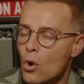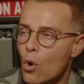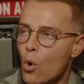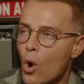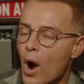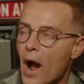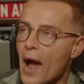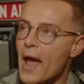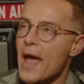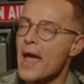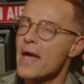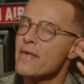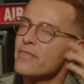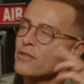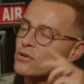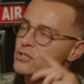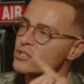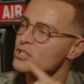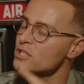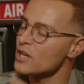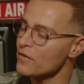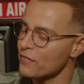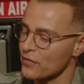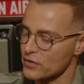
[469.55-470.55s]
well, and there's
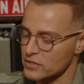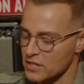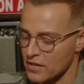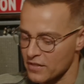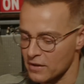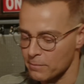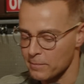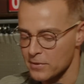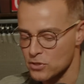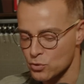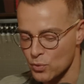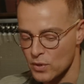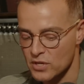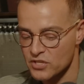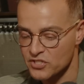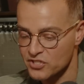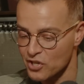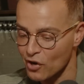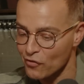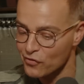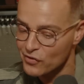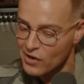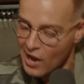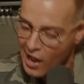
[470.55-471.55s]
a difference I think between
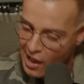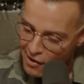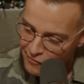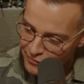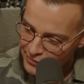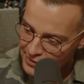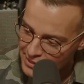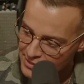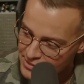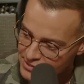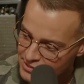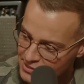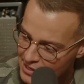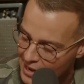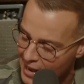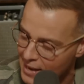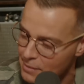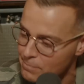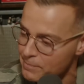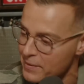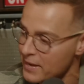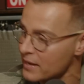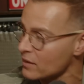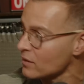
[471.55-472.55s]
self confidence
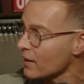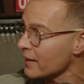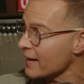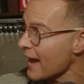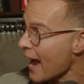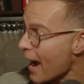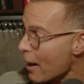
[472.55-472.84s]
and being like